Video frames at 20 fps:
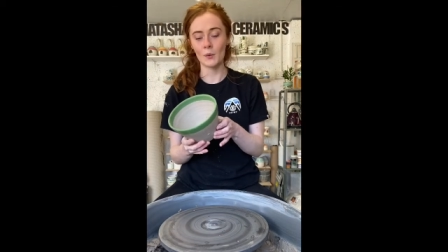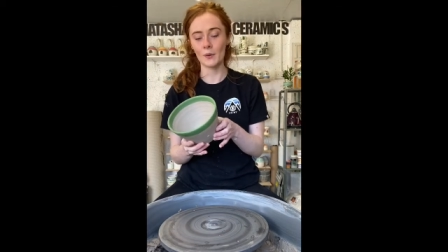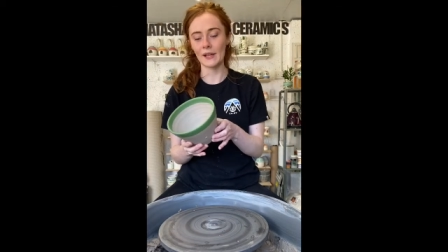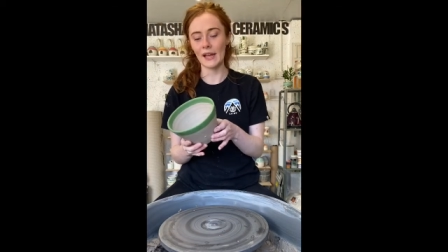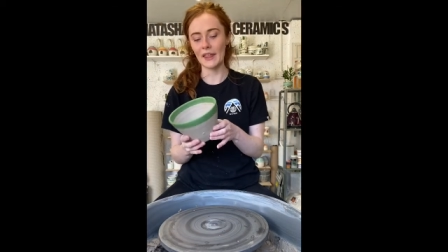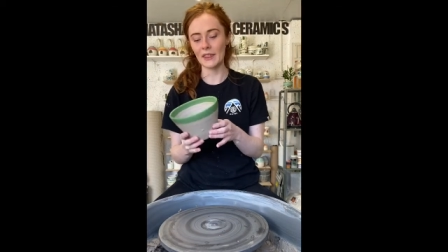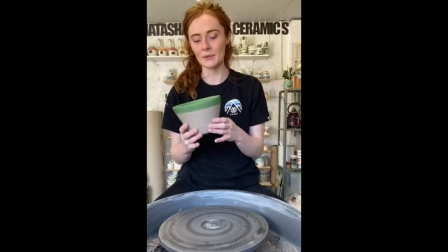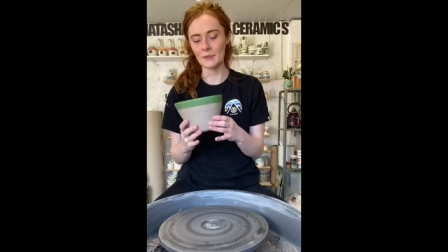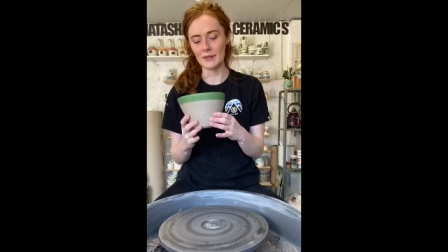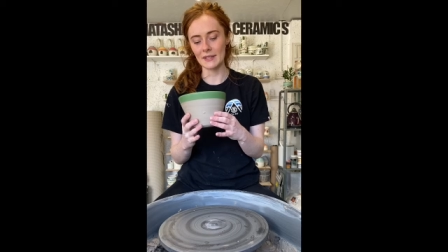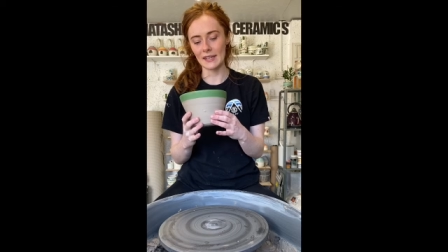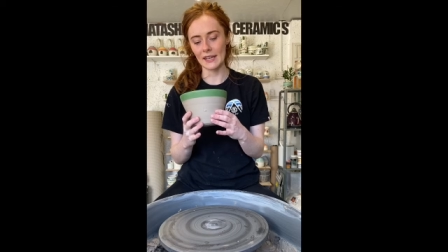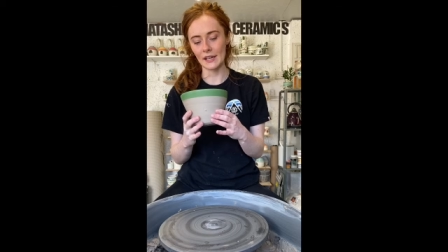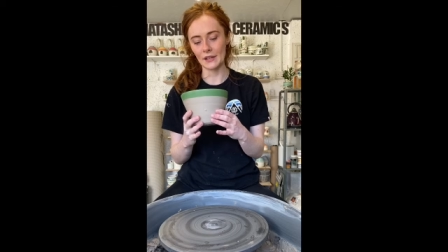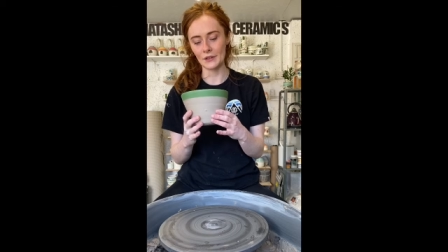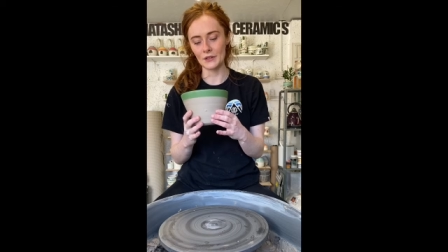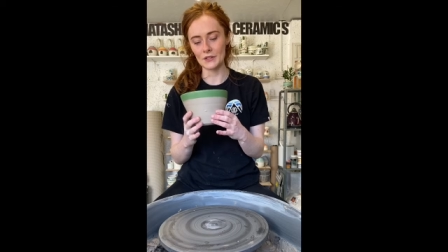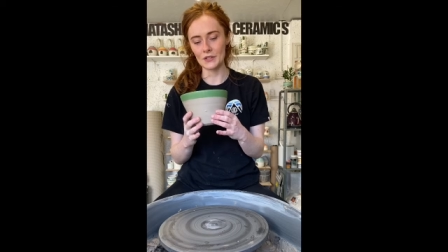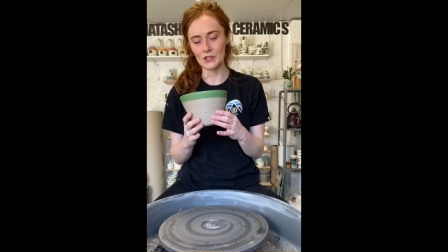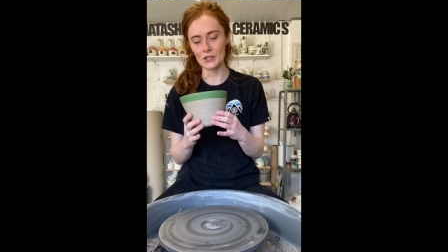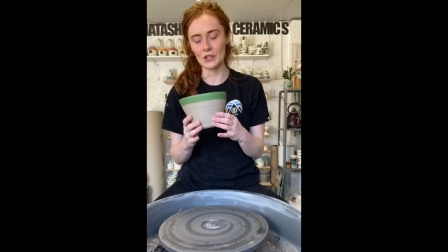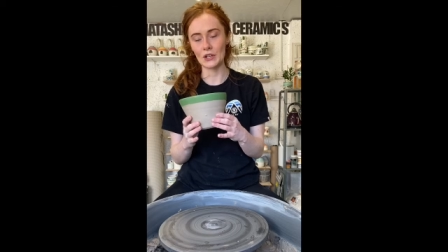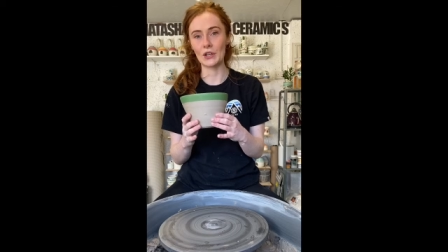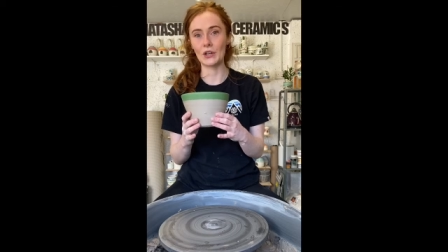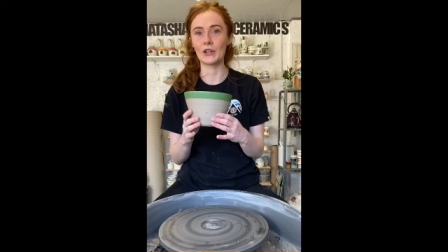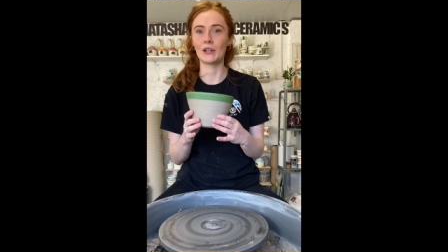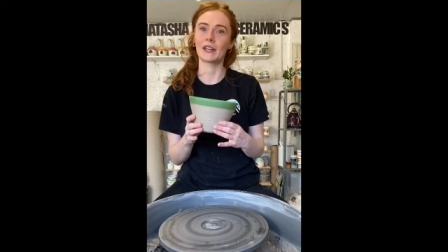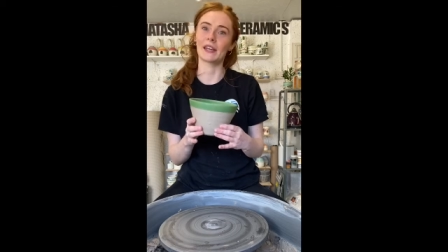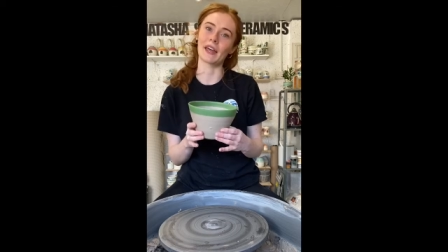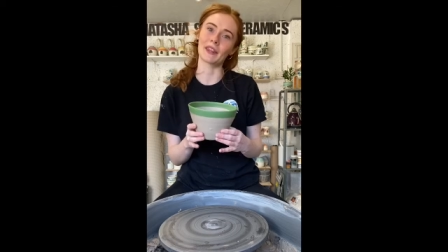We'll get them in the kiln
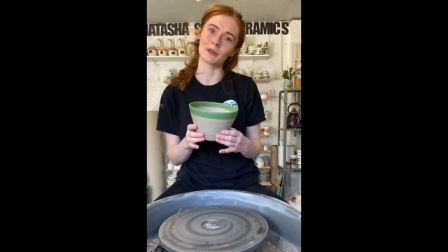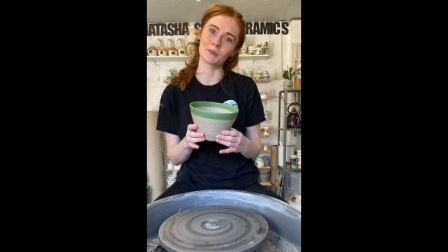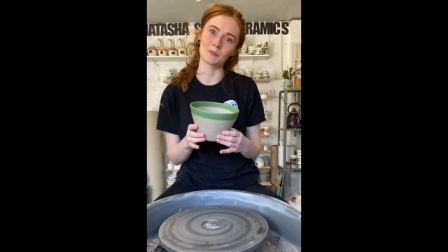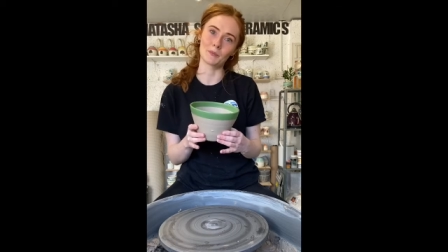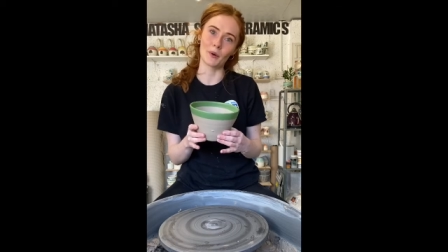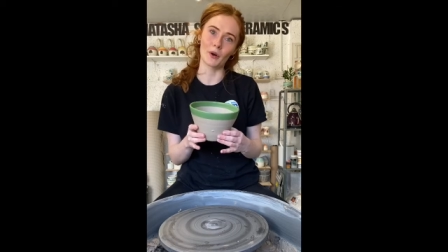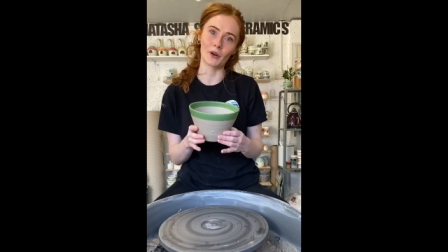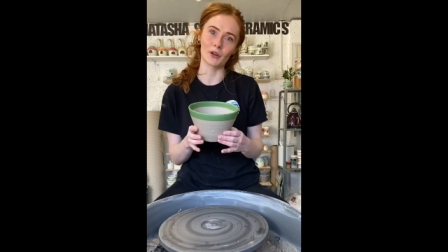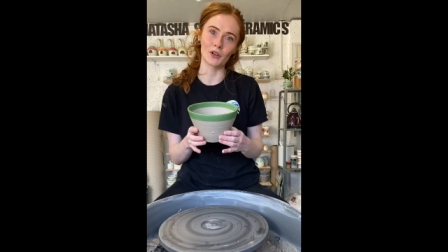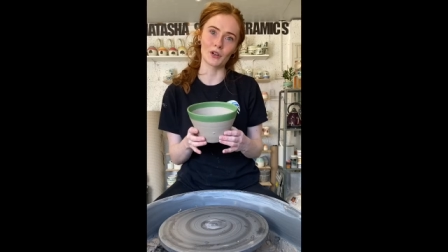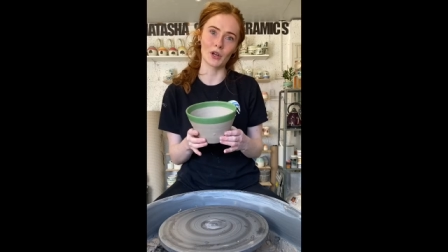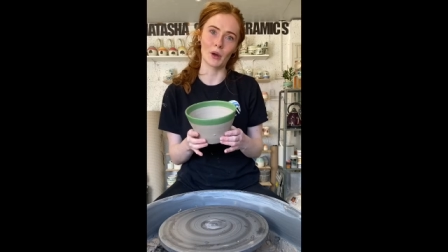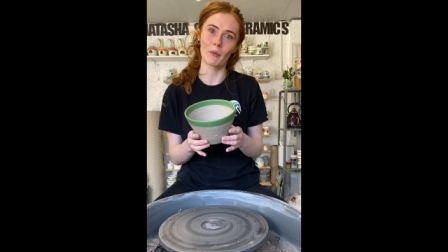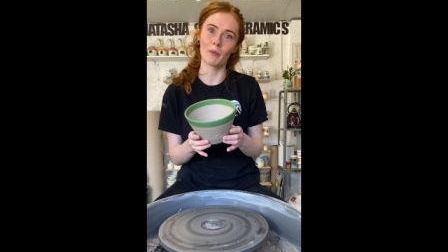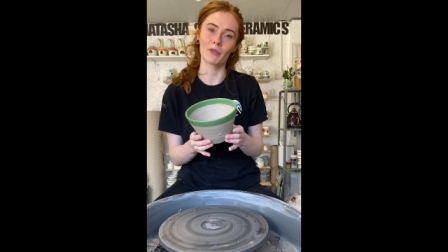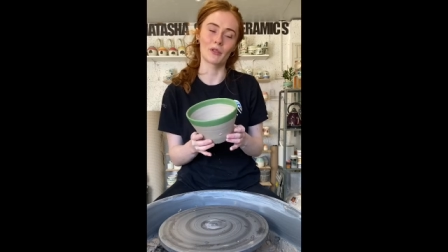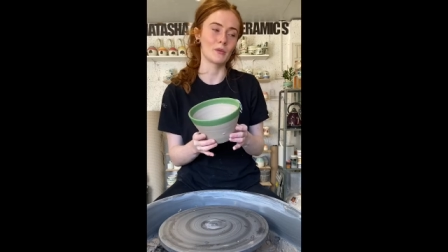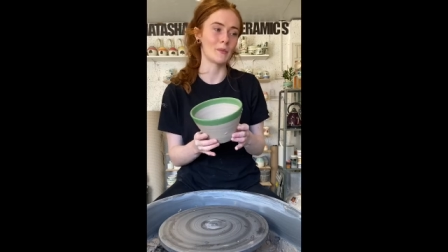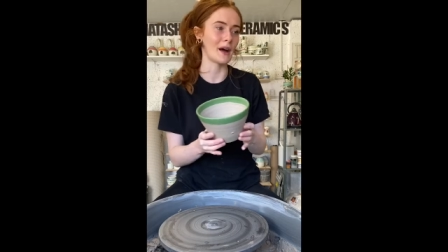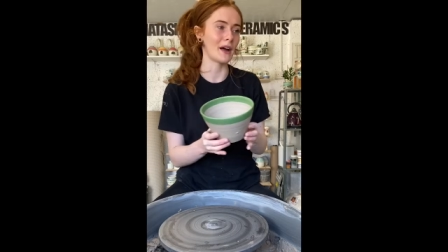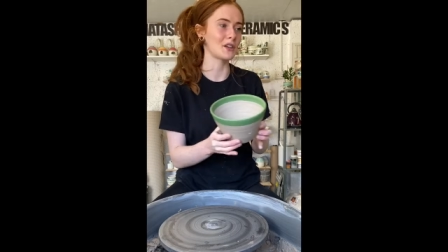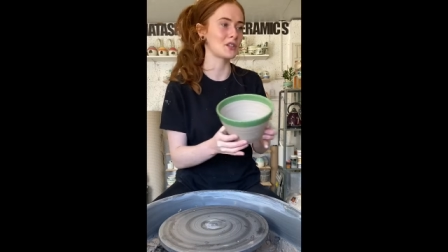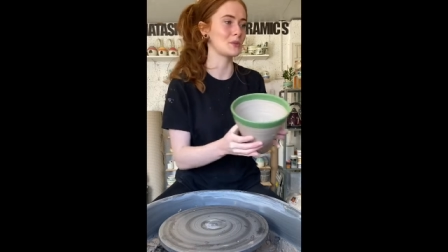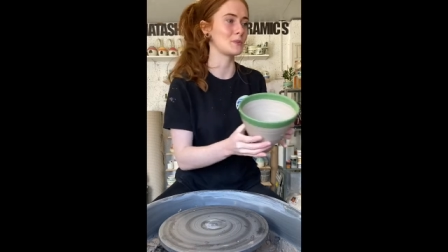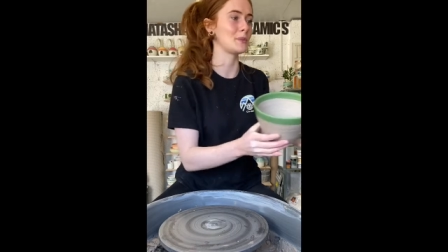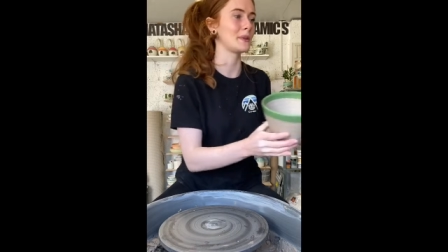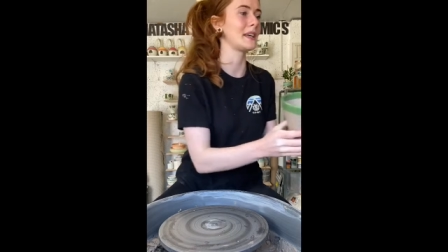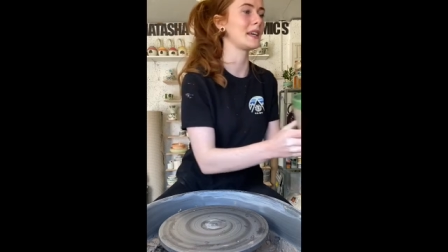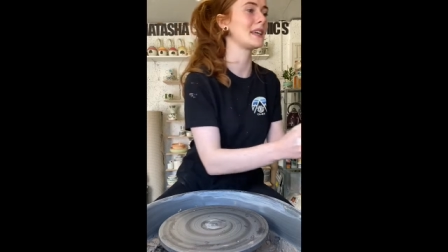soon and get them partnered up with their matching